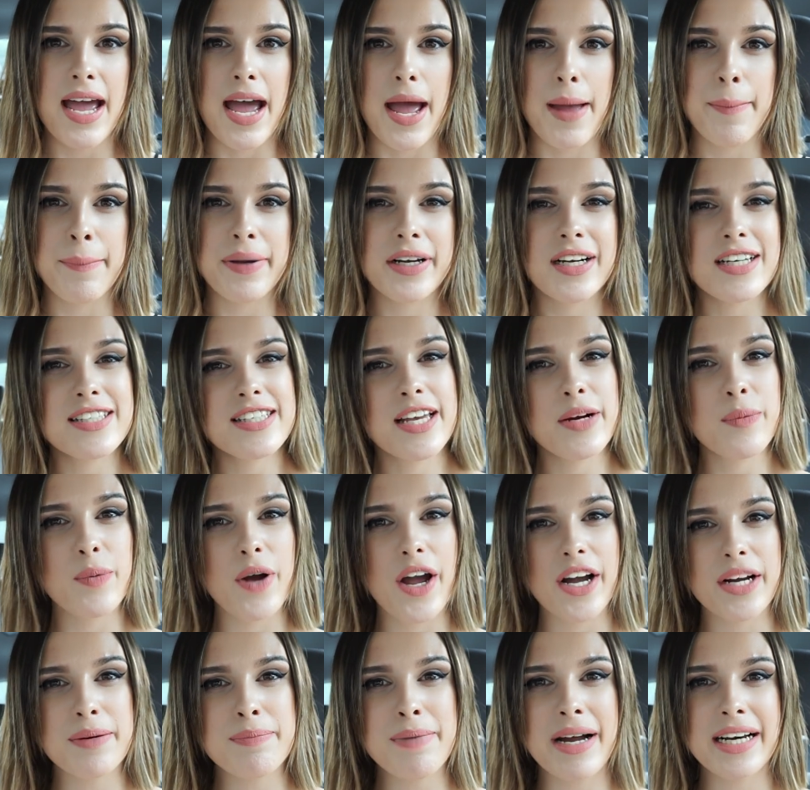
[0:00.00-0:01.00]
And because I
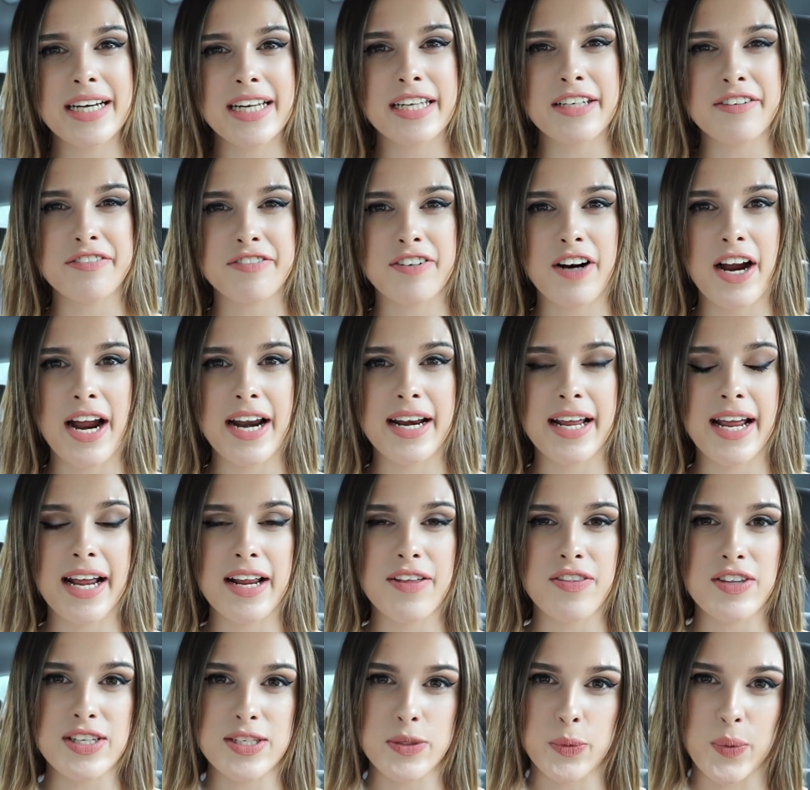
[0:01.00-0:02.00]
work Monday to
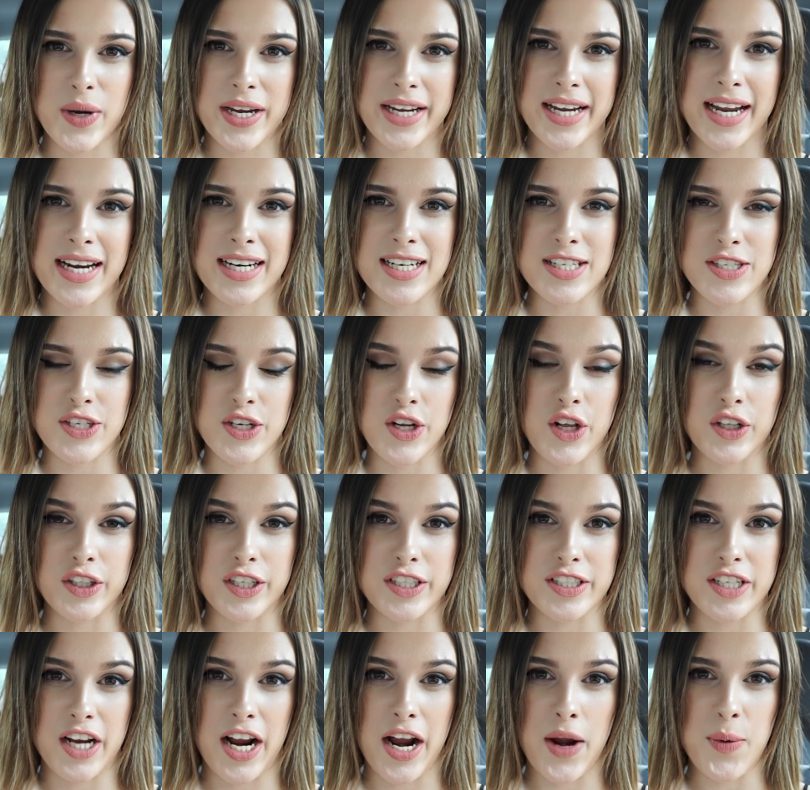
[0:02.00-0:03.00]
Friday, this weekend is the
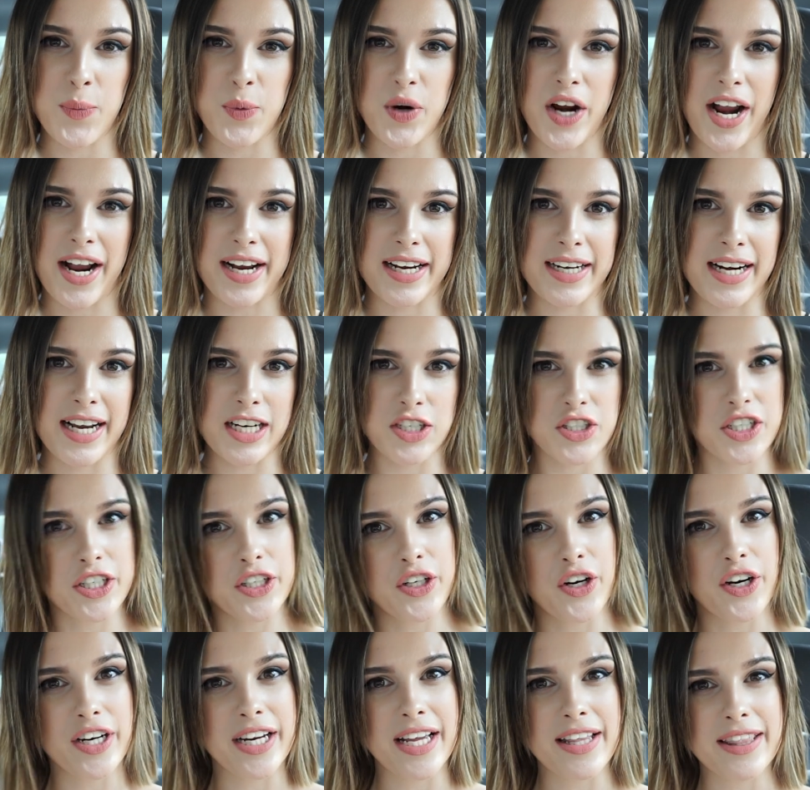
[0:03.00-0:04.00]
only time where I can actually
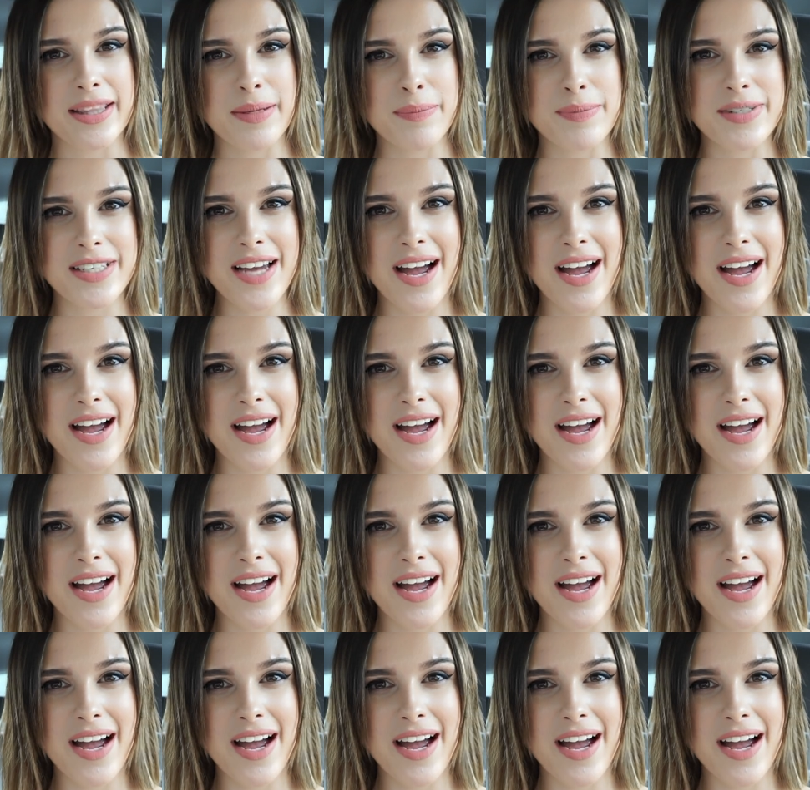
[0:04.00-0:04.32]
go get them